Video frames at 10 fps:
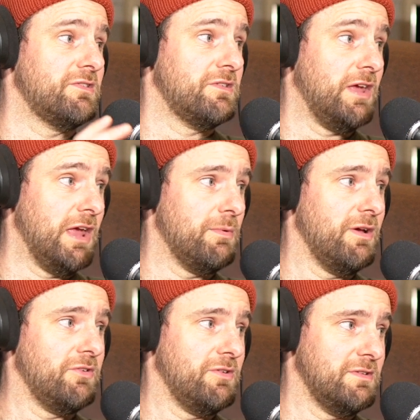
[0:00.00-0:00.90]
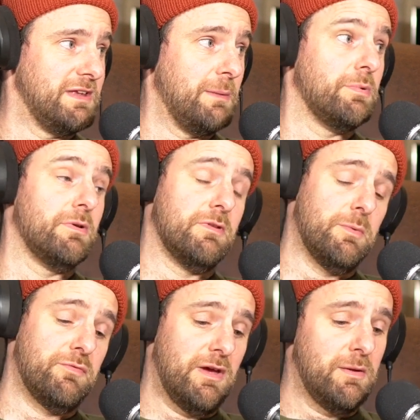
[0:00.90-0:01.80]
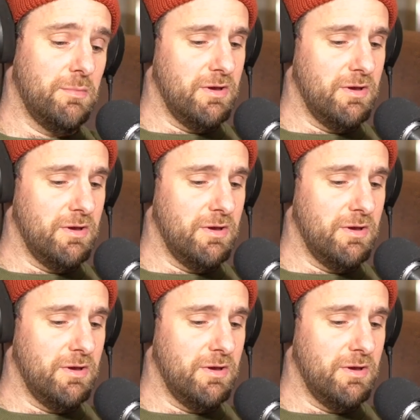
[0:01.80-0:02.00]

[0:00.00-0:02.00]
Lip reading: stabilizer, not dampers, to be fair, but